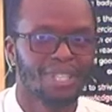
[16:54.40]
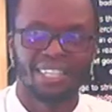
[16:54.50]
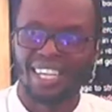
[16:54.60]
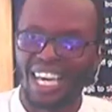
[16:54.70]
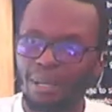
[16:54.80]

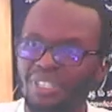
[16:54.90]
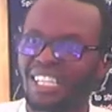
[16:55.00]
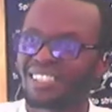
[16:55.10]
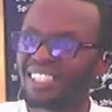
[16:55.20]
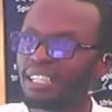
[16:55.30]
The
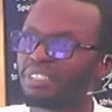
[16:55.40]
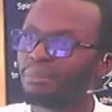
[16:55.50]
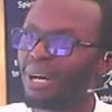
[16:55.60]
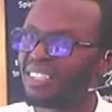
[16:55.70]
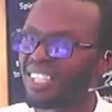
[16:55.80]
emptiness in every
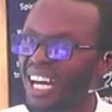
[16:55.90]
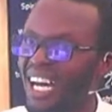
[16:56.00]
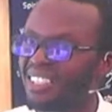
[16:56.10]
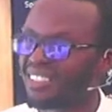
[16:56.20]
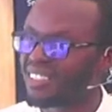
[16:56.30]
man's
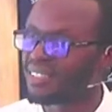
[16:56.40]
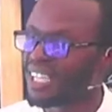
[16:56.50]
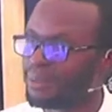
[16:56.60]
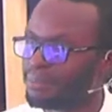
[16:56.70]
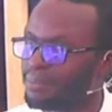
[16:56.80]
heart is the
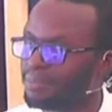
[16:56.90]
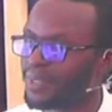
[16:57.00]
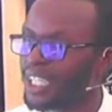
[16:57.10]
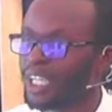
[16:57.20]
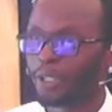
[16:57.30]
same.
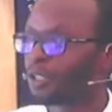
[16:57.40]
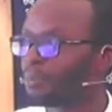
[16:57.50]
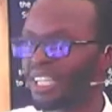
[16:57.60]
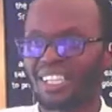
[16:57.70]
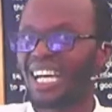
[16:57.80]
Though
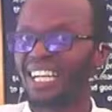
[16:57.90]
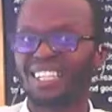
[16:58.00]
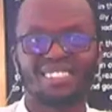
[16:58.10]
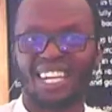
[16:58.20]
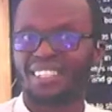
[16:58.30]
Brother Dan
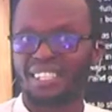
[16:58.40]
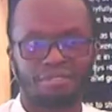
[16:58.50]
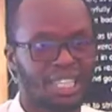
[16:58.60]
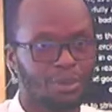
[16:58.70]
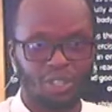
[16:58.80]
is
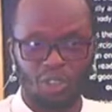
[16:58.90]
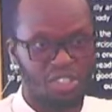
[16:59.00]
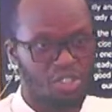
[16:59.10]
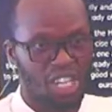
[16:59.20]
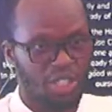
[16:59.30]
satisfied with
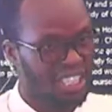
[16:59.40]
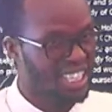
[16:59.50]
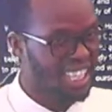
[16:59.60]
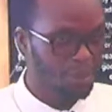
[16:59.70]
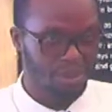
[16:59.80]
construction
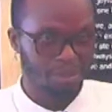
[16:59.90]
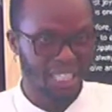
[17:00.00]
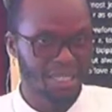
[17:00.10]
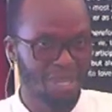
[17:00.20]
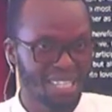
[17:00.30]
and I with
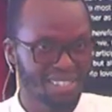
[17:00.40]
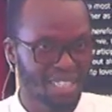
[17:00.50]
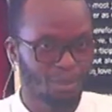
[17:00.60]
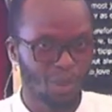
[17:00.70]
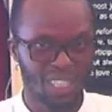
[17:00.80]
playing
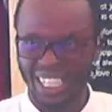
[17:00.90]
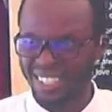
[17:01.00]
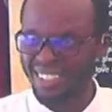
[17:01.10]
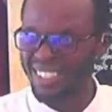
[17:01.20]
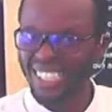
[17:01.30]
basketball,
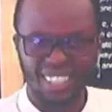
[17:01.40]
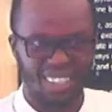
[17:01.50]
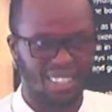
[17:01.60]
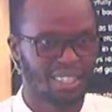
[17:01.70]
still,